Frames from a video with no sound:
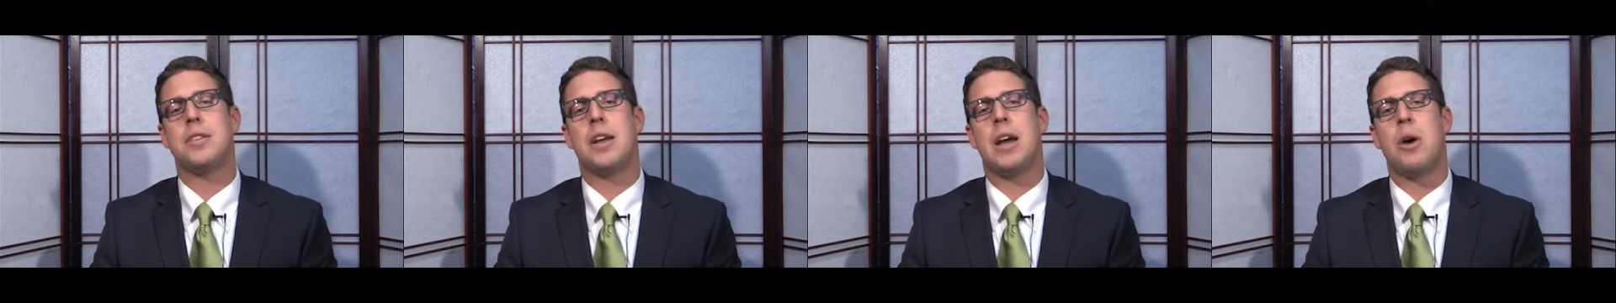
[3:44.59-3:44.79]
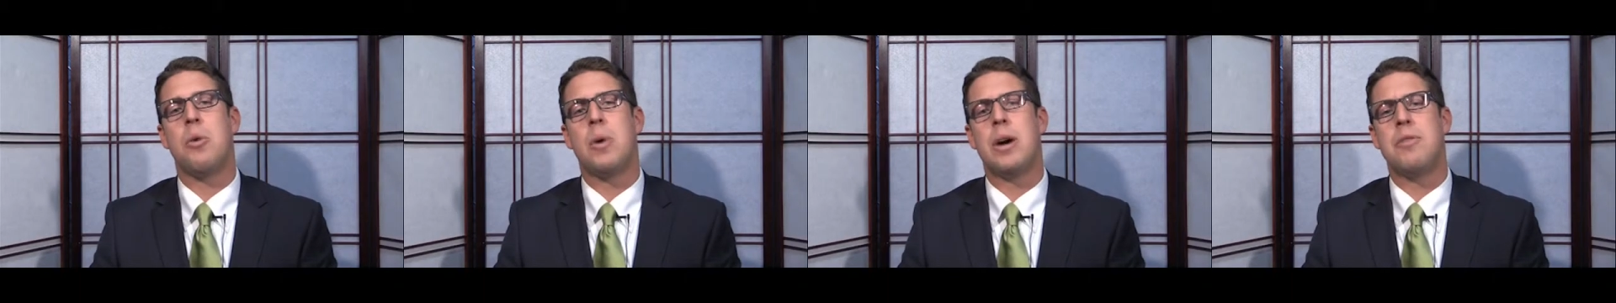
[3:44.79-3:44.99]

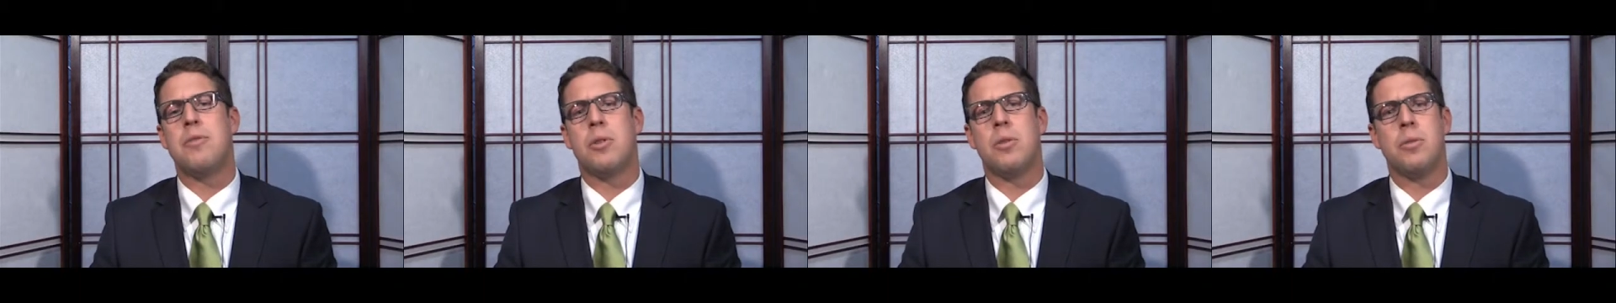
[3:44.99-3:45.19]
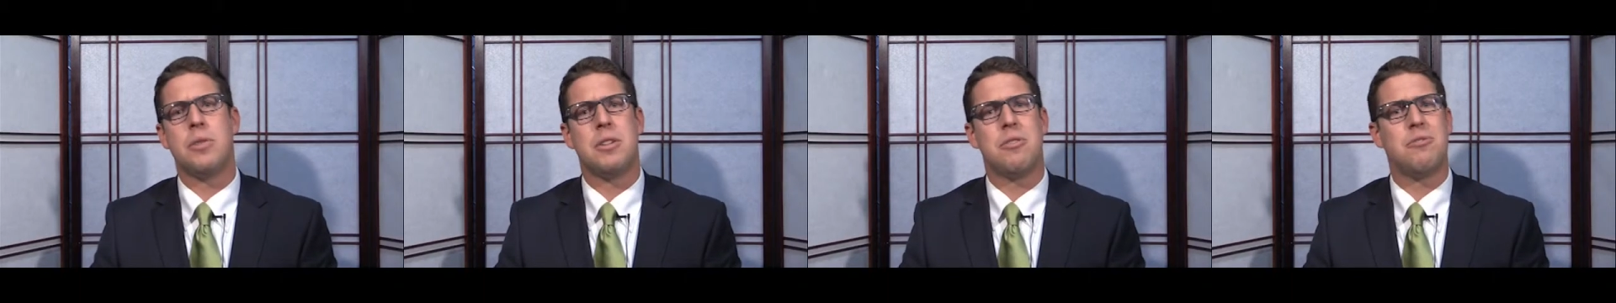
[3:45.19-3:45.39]

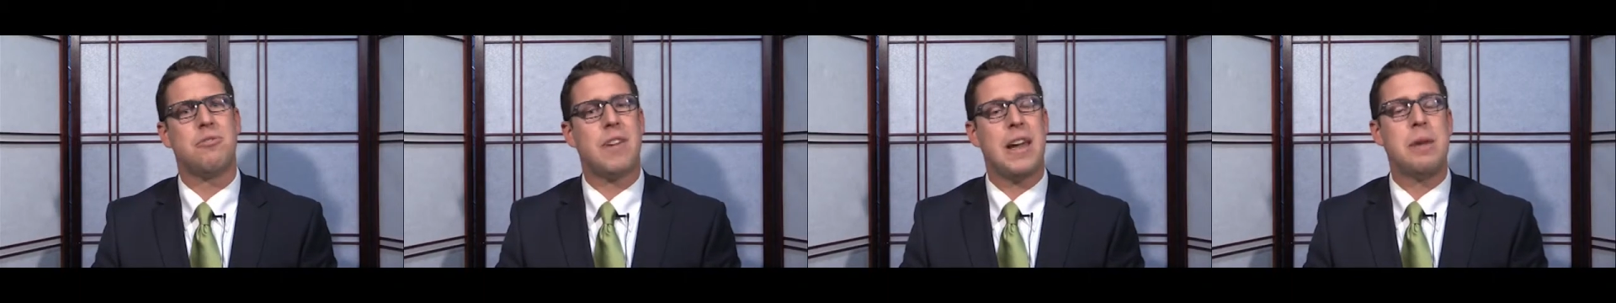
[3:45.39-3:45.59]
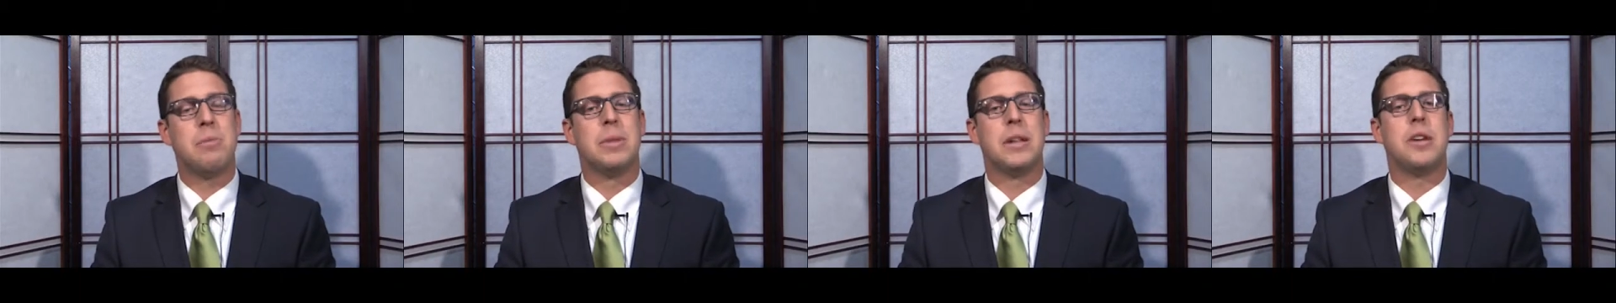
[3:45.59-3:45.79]
However, the
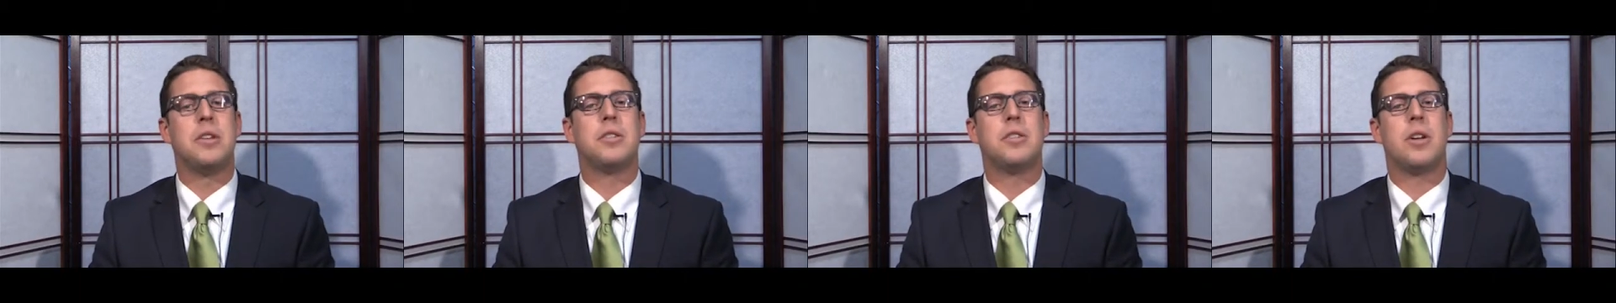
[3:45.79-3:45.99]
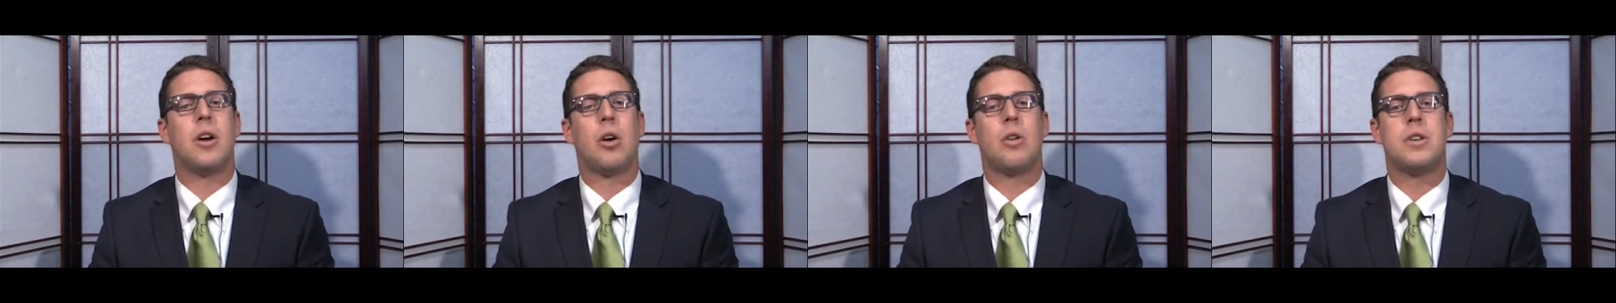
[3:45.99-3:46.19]

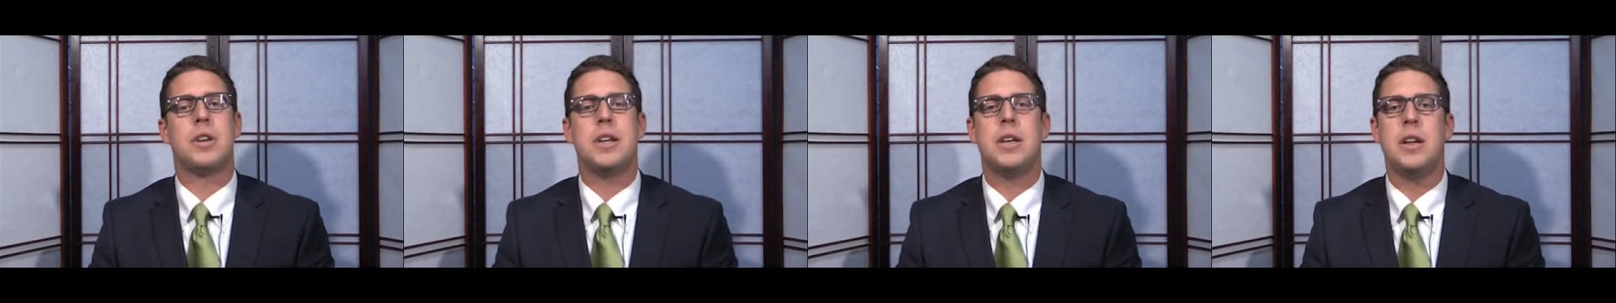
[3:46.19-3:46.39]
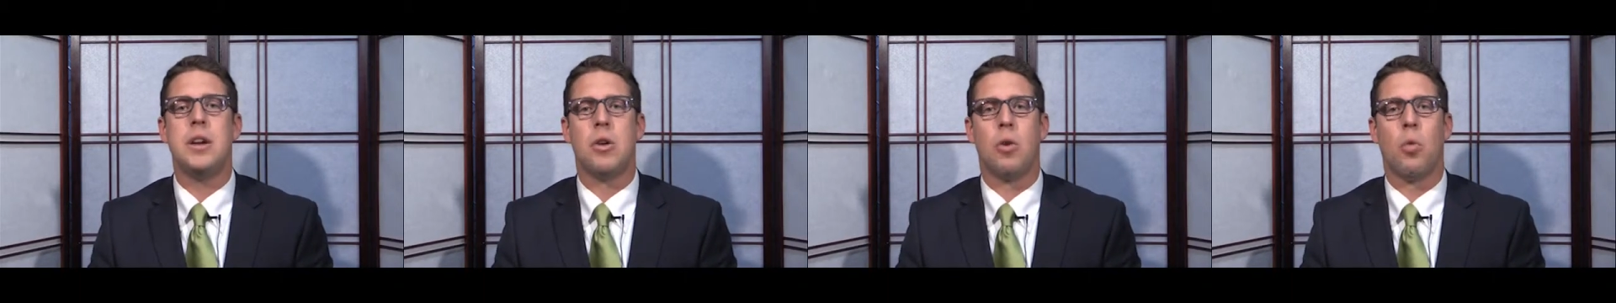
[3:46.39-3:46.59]
families aren't
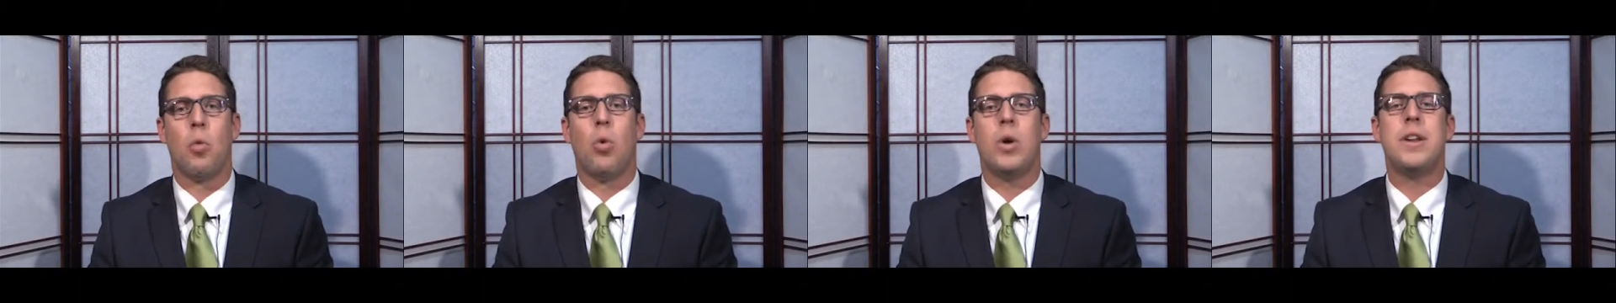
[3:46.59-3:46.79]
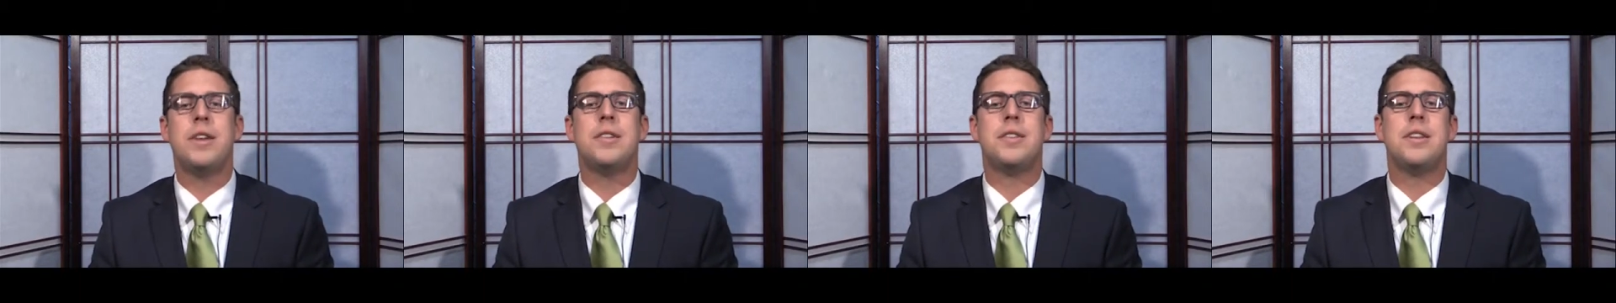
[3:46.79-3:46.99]
here.
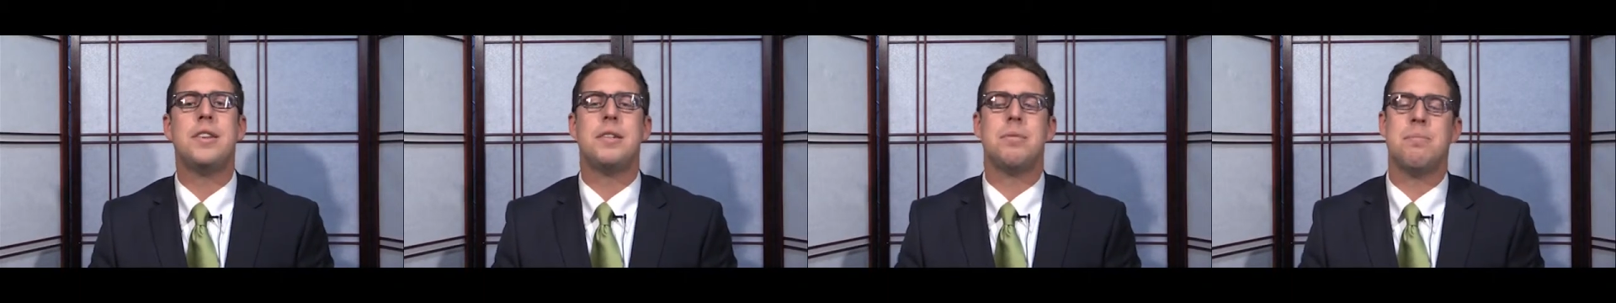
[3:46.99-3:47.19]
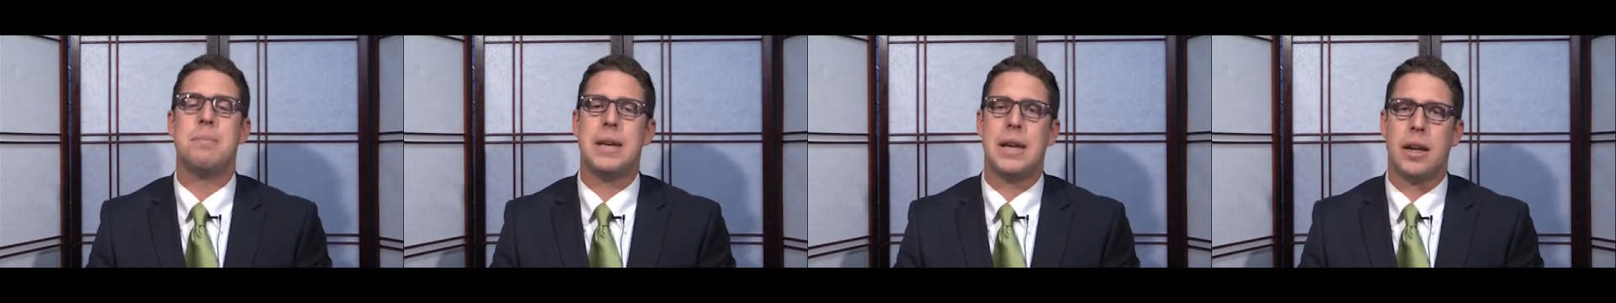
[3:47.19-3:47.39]
What does
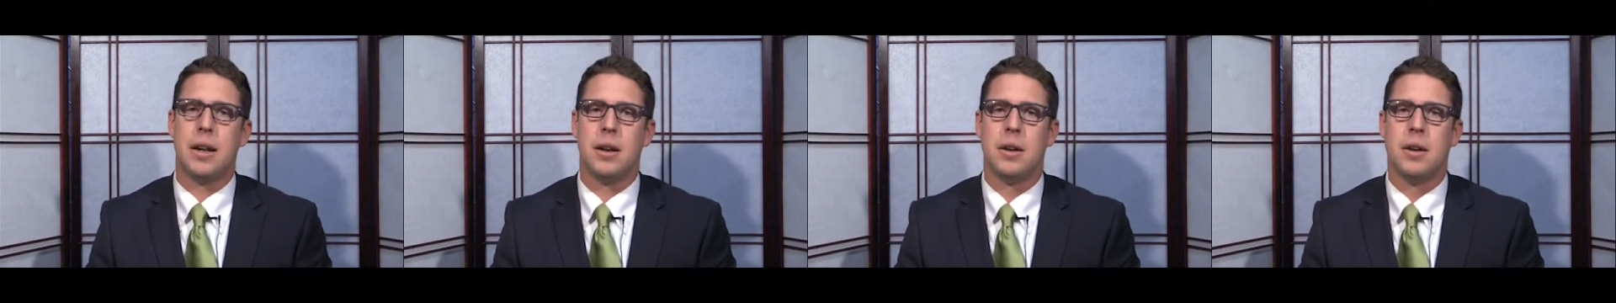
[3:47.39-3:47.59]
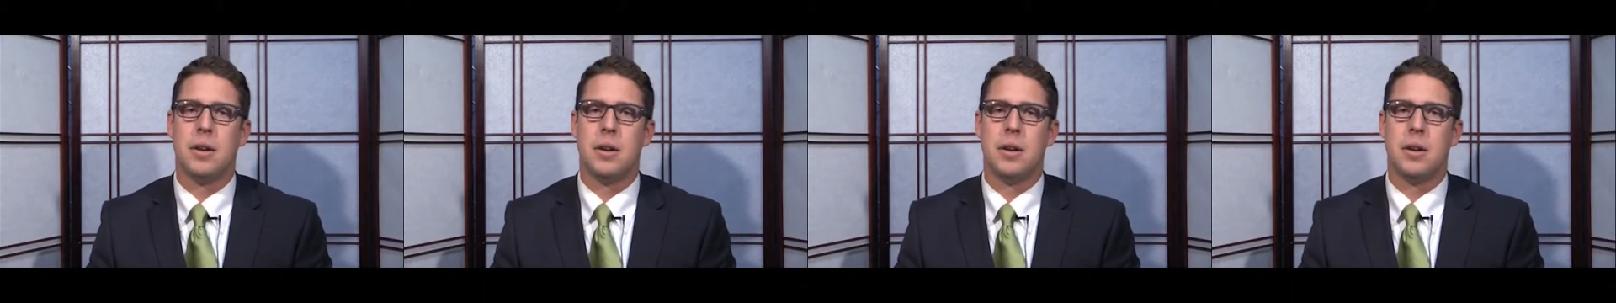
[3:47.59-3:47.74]
this mean?